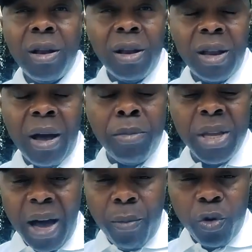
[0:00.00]
La
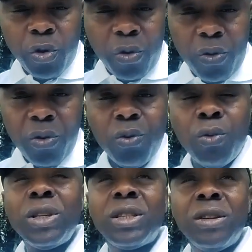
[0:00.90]
Miyamoto,
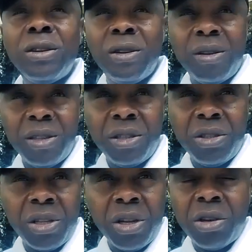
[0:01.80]
who is the
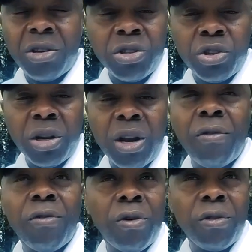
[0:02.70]
Secretary General
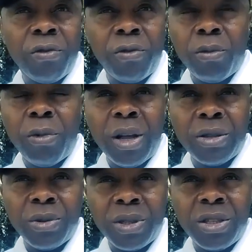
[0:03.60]
for the Football
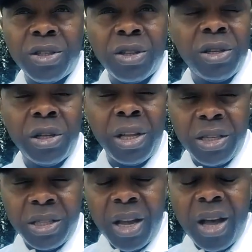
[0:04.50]
Association in
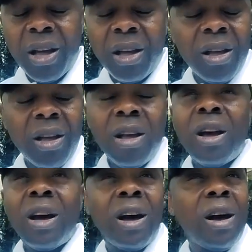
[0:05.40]
Asia.
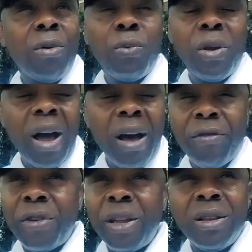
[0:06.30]
We
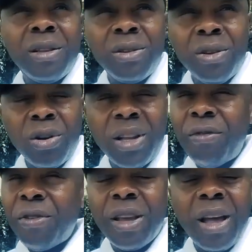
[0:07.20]
have in North
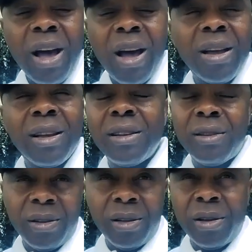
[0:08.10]
Africa,
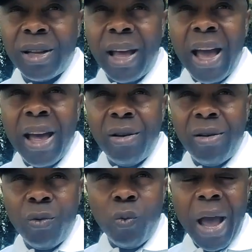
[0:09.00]
Gael
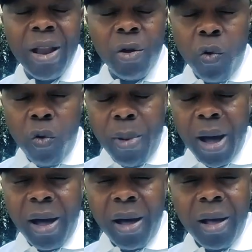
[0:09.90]
Wael
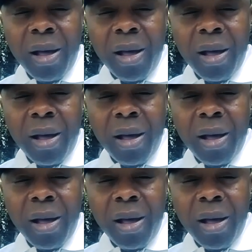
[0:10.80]
Ngoma,